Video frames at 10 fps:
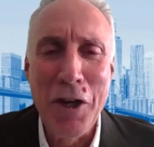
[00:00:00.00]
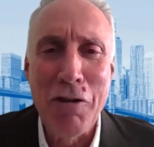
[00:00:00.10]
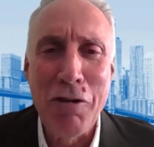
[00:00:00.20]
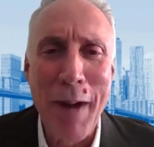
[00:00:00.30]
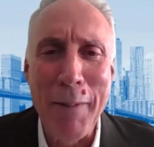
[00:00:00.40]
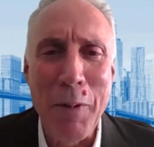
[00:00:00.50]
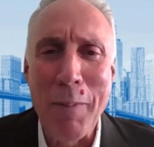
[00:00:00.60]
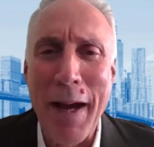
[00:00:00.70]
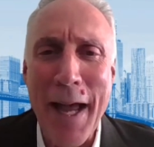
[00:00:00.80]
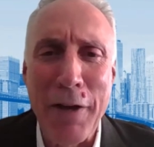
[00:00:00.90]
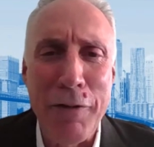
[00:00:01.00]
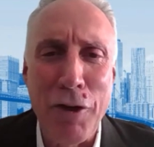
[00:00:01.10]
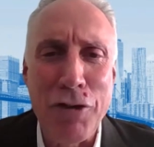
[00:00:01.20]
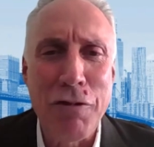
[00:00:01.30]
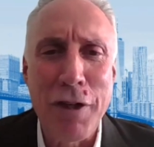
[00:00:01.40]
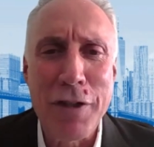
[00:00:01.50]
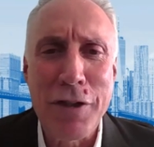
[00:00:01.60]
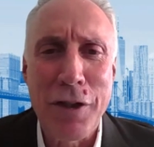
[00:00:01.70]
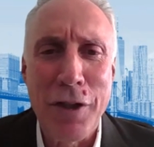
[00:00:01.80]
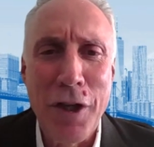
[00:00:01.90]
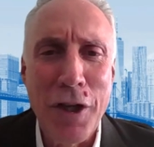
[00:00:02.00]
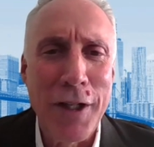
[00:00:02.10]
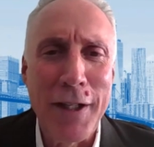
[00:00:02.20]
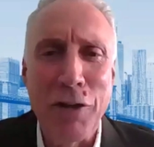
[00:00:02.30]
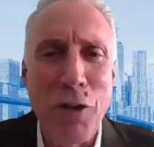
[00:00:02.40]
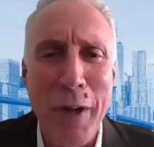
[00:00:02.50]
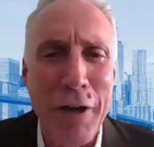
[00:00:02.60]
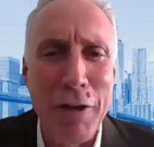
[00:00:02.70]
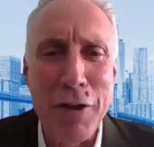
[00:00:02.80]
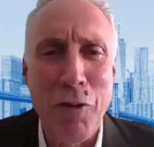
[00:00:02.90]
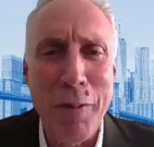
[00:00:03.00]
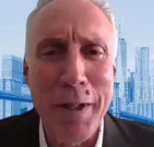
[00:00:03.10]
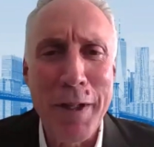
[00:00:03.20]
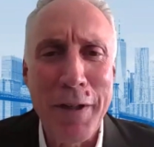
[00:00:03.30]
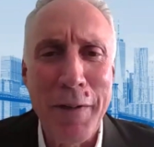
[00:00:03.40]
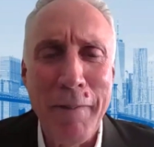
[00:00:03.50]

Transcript: who would remind me when my anniversary is, to do errands for me?